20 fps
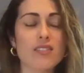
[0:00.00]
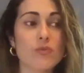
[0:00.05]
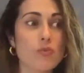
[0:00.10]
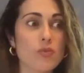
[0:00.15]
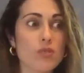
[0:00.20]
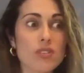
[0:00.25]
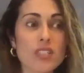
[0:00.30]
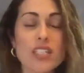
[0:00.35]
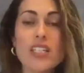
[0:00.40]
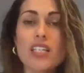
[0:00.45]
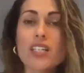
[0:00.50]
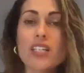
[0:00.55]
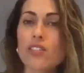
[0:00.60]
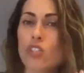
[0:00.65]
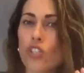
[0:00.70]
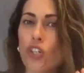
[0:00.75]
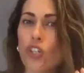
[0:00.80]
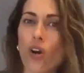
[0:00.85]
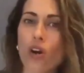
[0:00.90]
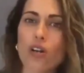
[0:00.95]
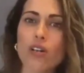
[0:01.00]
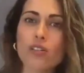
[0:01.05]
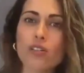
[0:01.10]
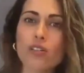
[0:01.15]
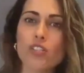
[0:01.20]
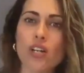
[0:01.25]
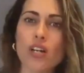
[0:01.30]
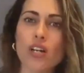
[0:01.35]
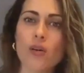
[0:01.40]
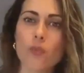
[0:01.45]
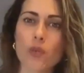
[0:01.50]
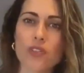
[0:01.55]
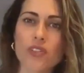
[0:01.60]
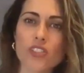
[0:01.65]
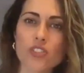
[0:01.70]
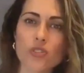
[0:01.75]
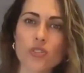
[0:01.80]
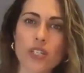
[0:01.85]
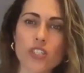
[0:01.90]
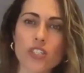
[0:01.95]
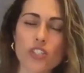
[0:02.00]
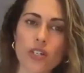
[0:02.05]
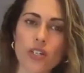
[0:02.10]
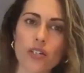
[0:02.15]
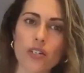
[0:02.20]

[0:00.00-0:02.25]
leading the charge with this trade show?